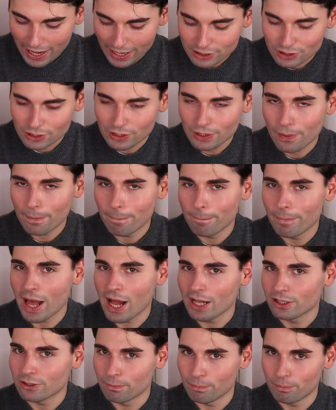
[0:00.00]
actually
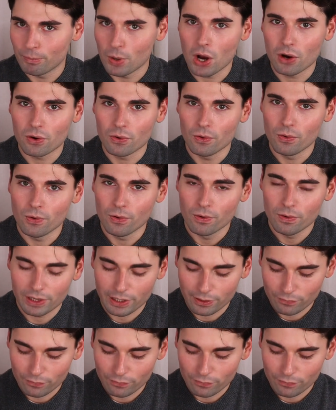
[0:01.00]
about buckle.